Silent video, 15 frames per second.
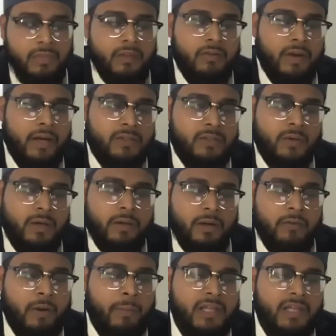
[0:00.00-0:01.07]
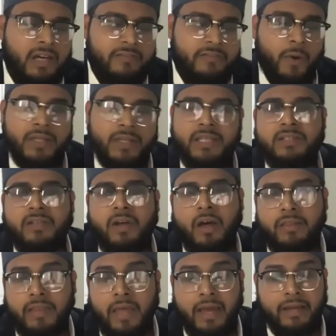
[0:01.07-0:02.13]
Right, so Ramadan focuses
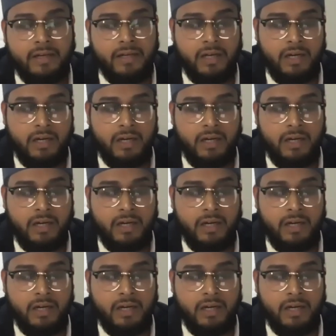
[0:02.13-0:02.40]
on that.